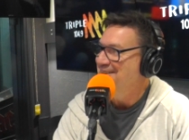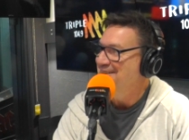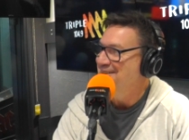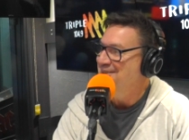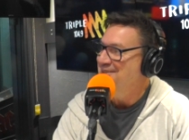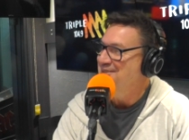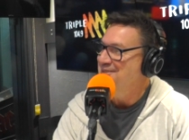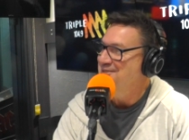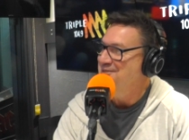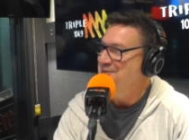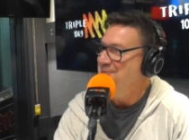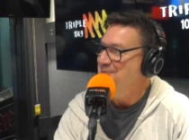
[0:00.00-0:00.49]

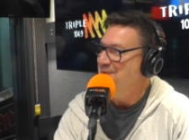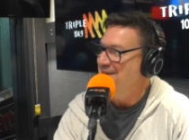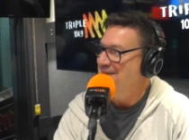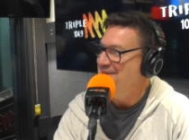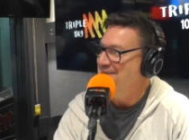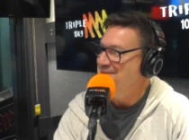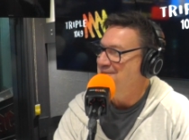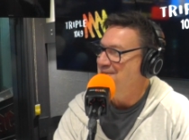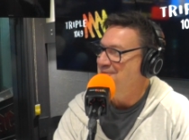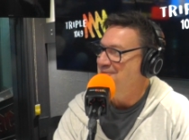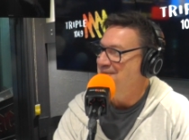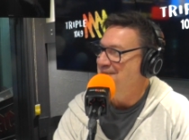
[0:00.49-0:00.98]
Gerds, do you
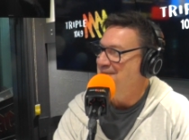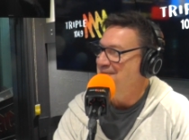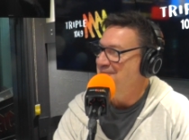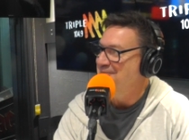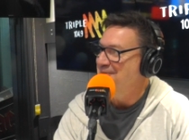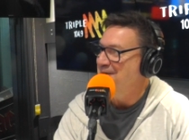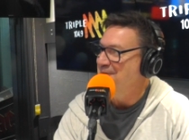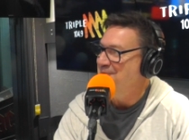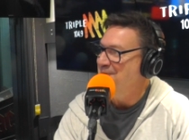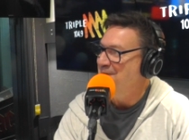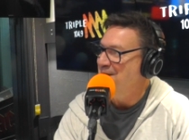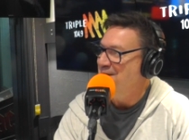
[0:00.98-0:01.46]
back yourself to get
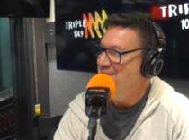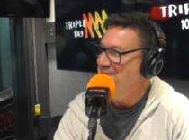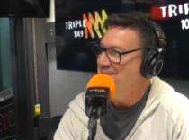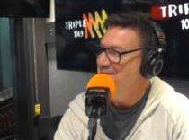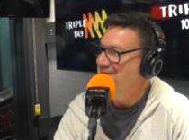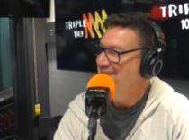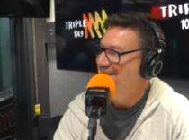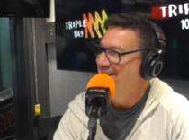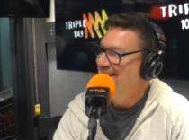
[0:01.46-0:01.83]
front page?